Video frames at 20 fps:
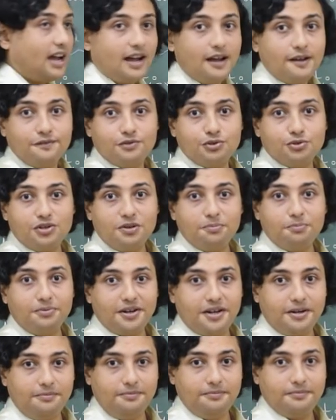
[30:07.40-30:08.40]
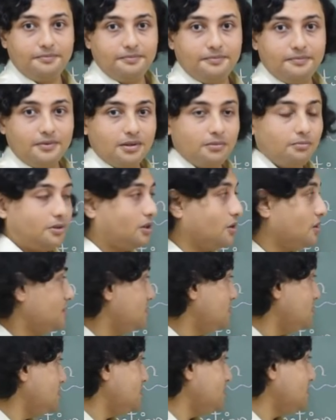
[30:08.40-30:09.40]
have 3 prime because
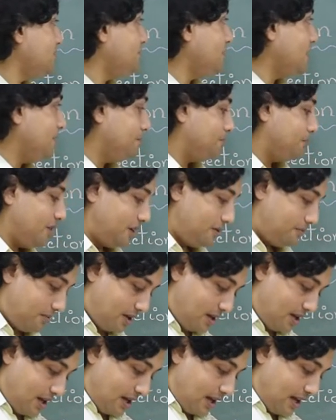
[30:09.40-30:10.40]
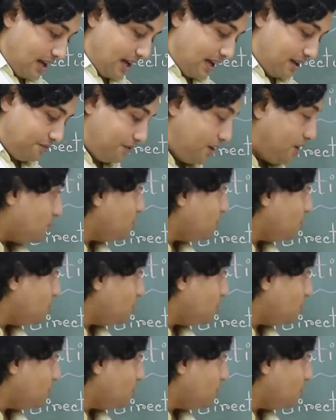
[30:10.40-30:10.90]
this is the 5 prime and we